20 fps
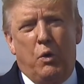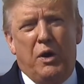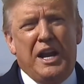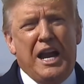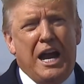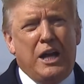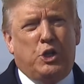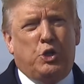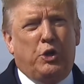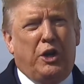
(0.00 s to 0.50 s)

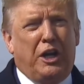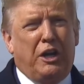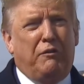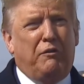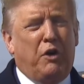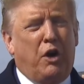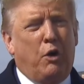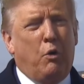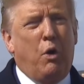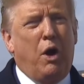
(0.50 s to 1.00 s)
We're not
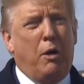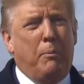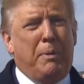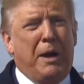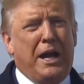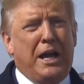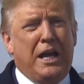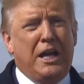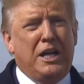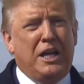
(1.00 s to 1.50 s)
treated very well
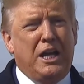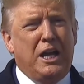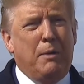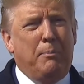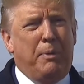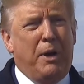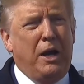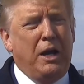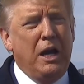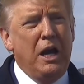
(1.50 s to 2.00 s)
by
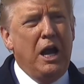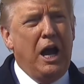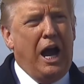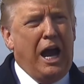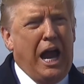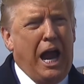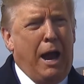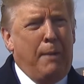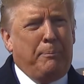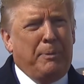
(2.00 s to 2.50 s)
India, but
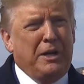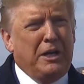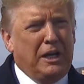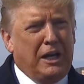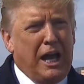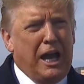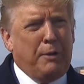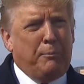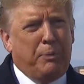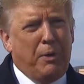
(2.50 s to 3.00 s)
I happen
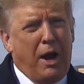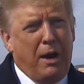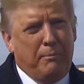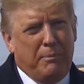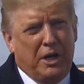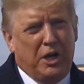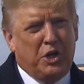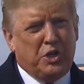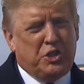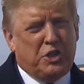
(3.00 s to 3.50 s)
to like
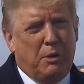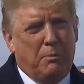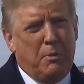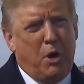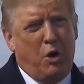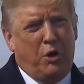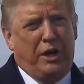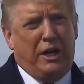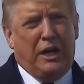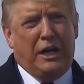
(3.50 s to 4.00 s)
Prime Minister
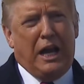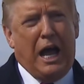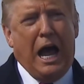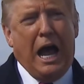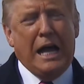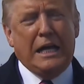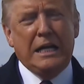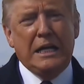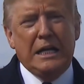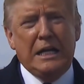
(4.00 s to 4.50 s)
Modi a
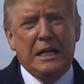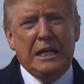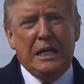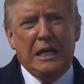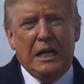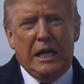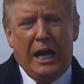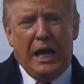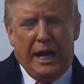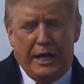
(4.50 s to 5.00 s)
lot.
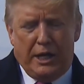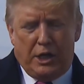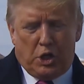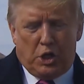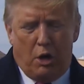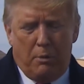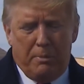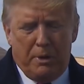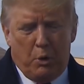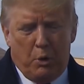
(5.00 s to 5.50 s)
And he
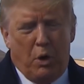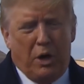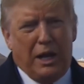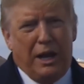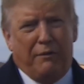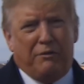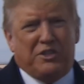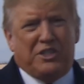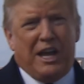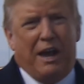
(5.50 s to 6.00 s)
told me
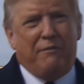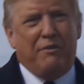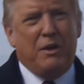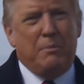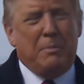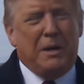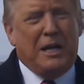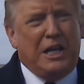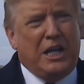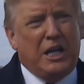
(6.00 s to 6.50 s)
we'll have
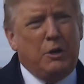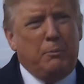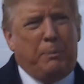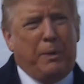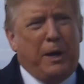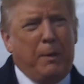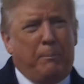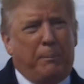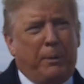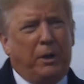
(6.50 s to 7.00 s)
7 million
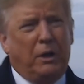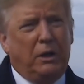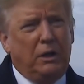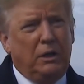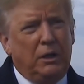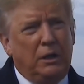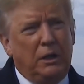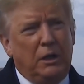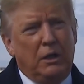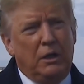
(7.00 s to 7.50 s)
people
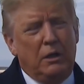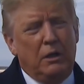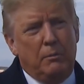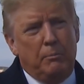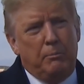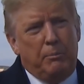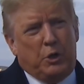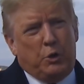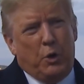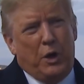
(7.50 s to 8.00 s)

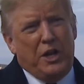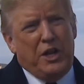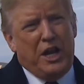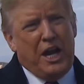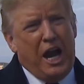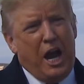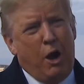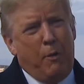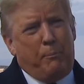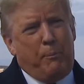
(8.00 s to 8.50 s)
between
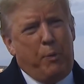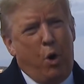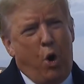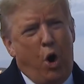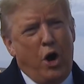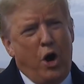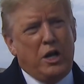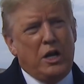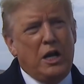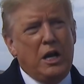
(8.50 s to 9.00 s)
the
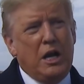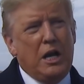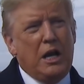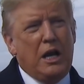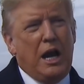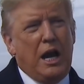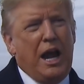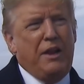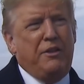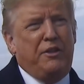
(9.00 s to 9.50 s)
airport
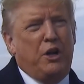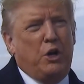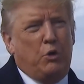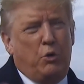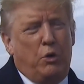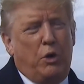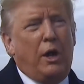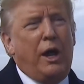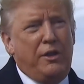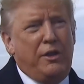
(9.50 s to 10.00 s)
and the
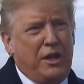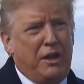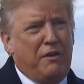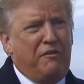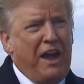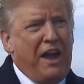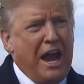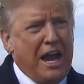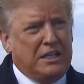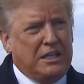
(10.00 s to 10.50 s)

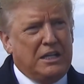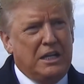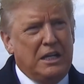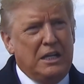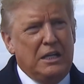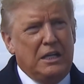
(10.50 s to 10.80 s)
event.